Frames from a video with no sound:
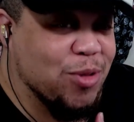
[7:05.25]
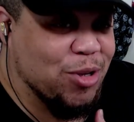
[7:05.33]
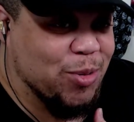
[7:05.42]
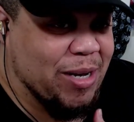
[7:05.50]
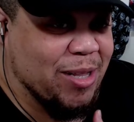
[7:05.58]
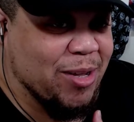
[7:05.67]

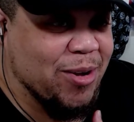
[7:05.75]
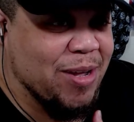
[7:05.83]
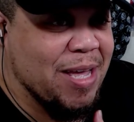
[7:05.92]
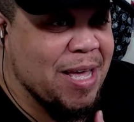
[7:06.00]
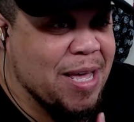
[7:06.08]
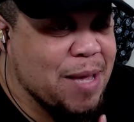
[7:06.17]
trailer.
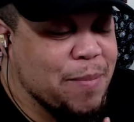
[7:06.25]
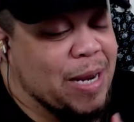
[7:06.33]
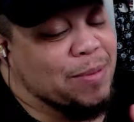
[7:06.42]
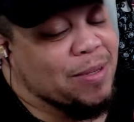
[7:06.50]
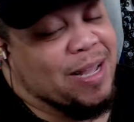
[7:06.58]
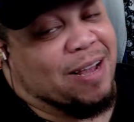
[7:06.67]
My name
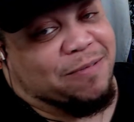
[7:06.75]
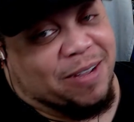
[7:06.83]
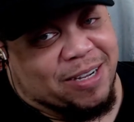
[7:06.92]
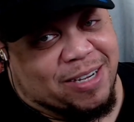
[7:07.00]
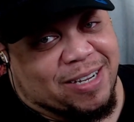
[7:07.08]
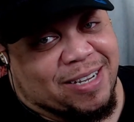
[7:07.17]
is
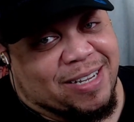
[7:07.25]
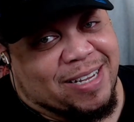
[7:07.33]
Nonfiction.